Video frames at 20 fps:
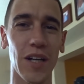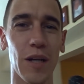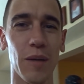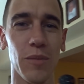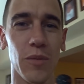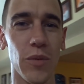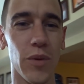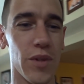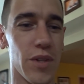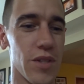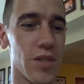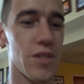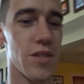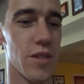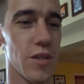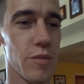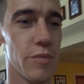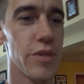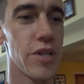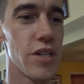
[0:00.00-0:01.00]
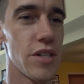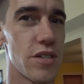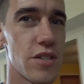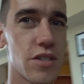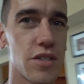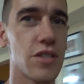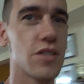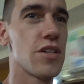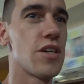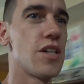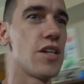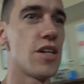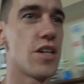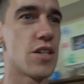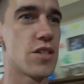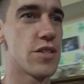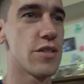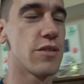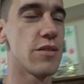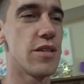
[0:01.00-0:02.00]
coming with us to the beach,
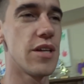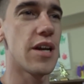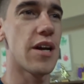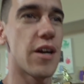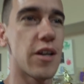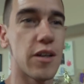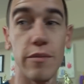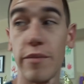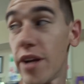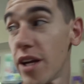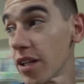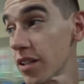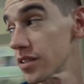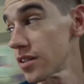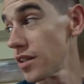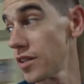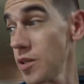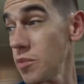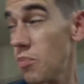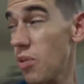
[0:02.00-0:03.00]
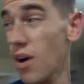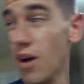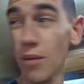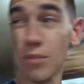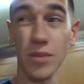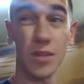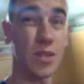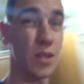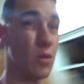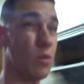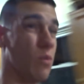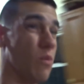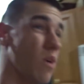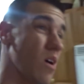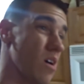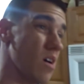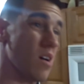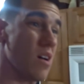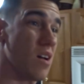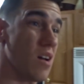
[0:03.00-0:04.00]
to the Outer Banks. Are you pumped or what?